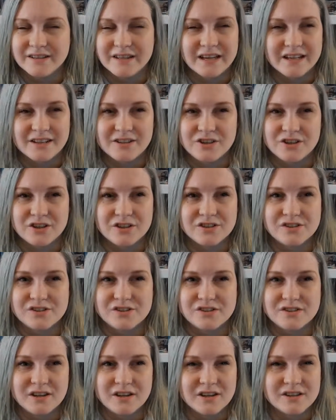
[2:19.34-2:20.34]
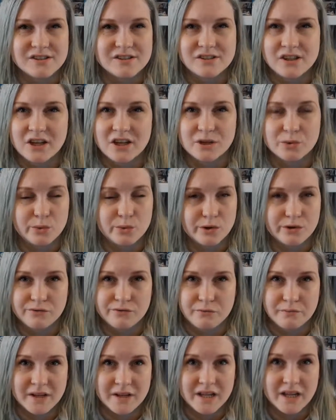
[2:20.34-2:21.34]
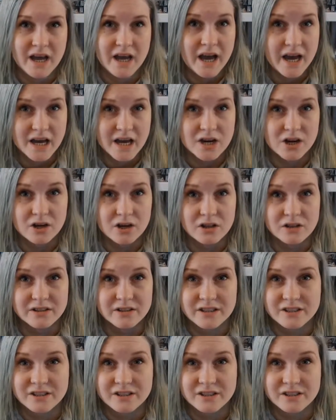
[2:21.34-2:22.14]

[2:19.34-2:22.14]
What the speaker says: That just does not work for me at all.